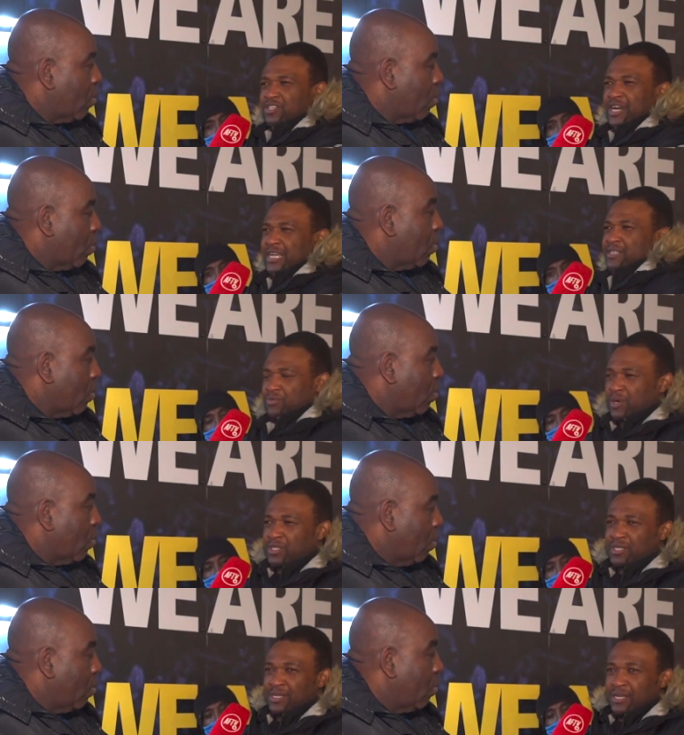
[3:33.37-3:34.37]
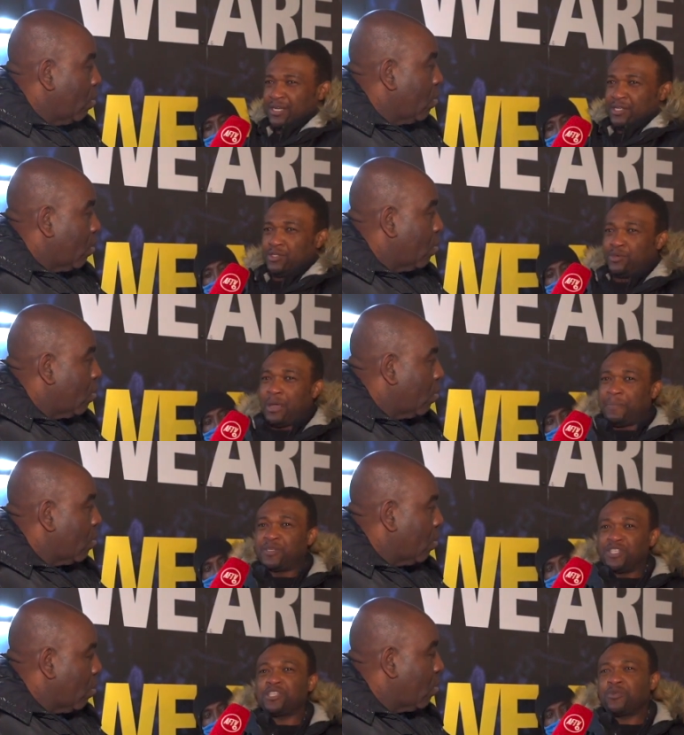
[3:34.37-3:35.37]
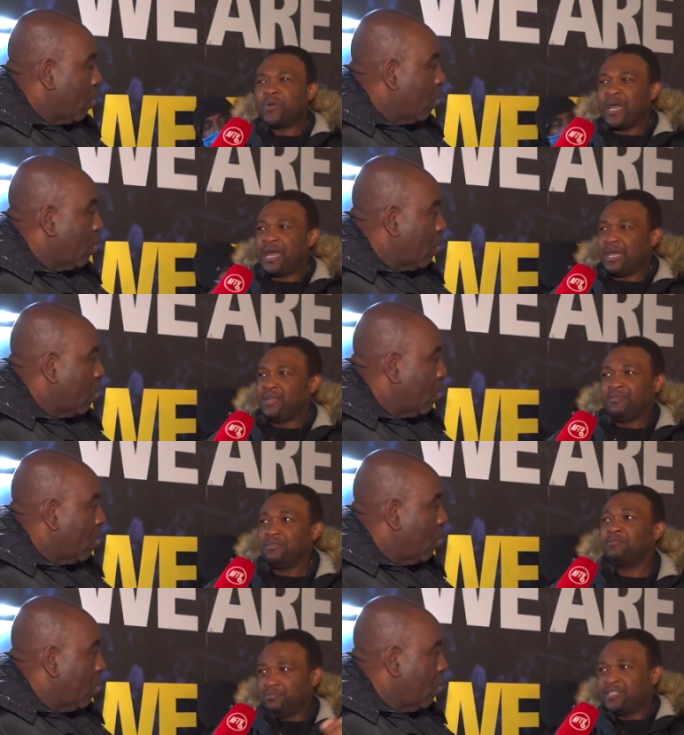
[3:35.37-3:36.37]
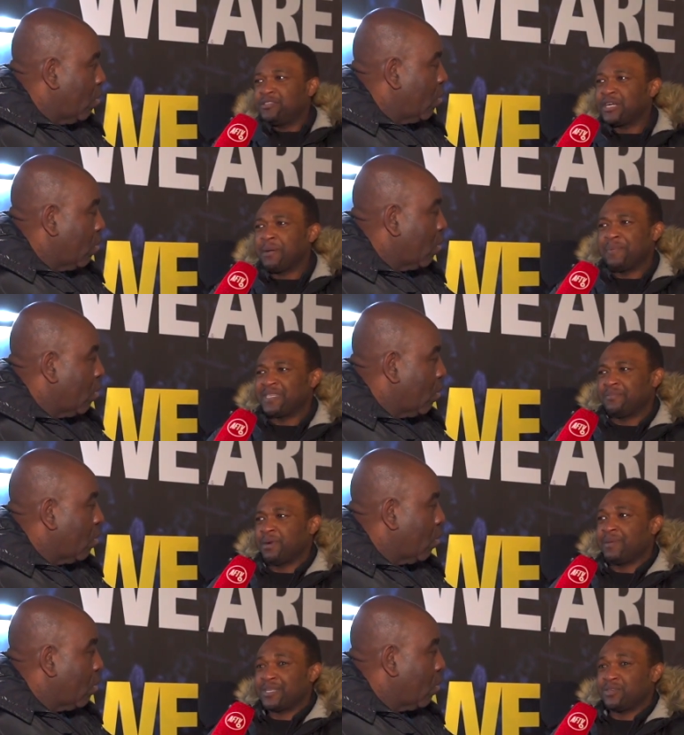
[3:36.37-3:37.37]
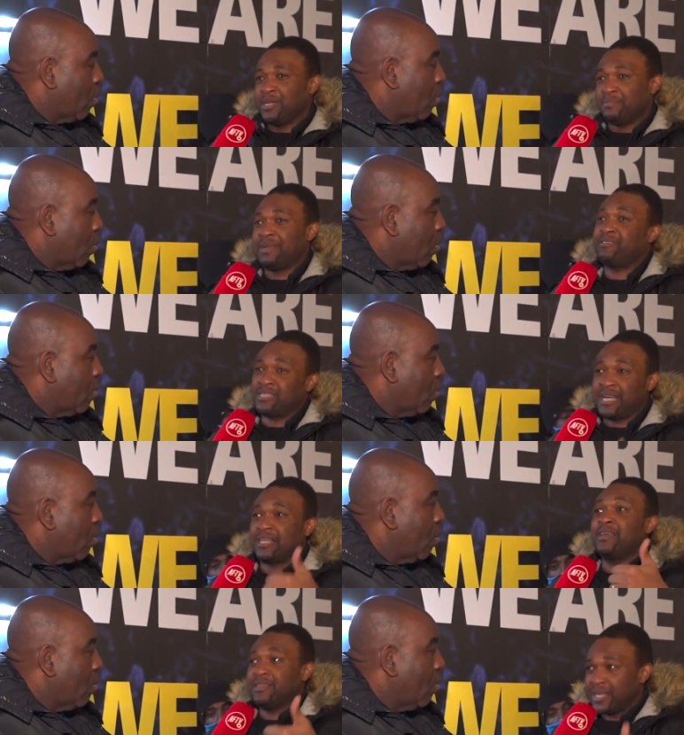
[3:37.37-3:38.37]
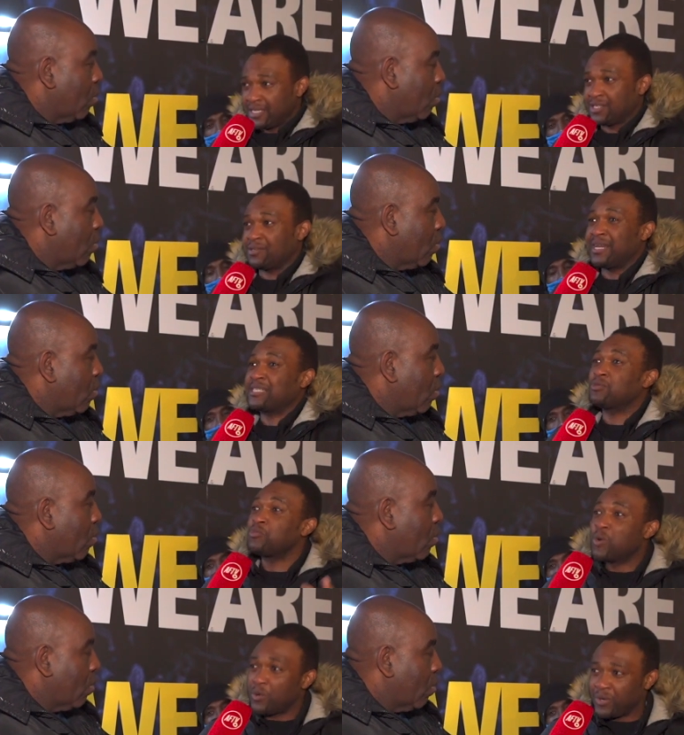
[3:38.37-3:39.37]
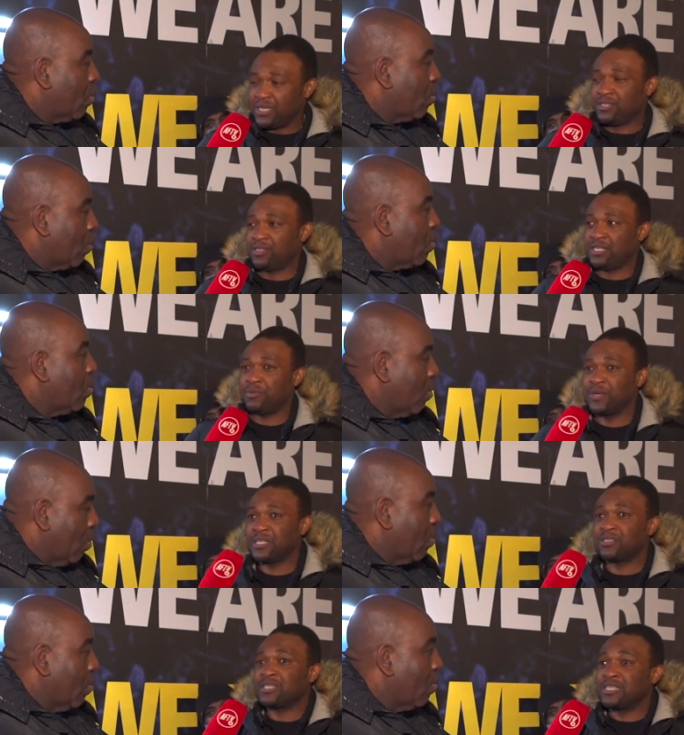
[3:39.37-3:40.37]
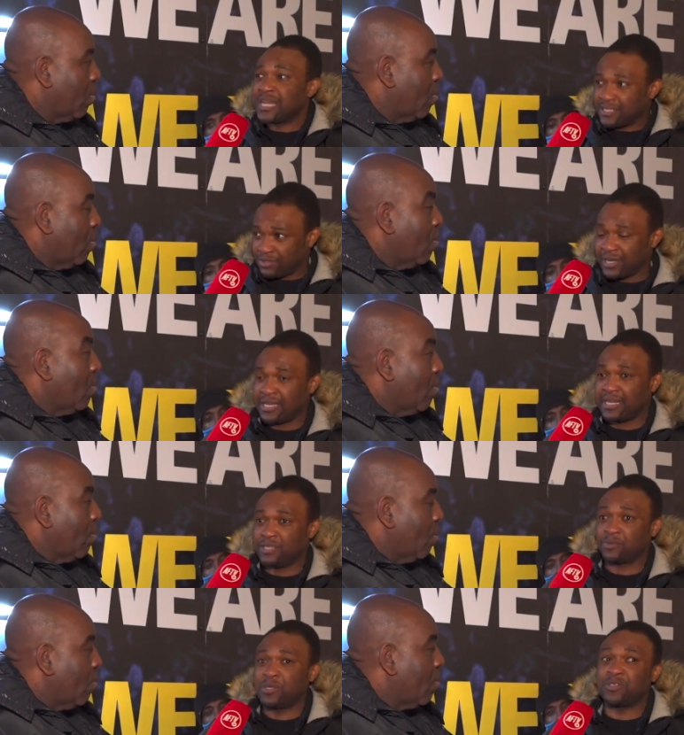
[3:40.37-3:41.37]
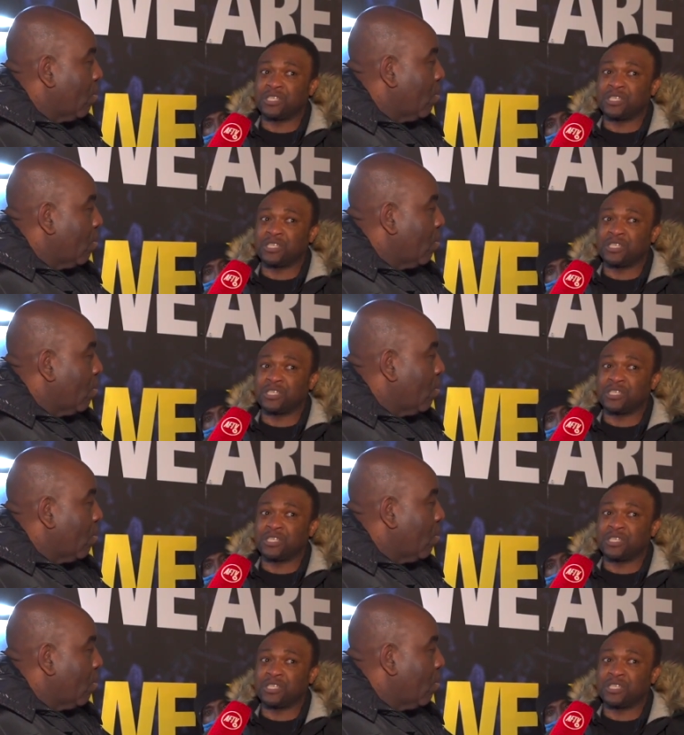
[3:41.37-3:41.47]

Speaker 1: strikers was to a position where Cedric can pass the ball back to him. And I was like, that is good. That is what we need to see. We need to see that togetherness. We need to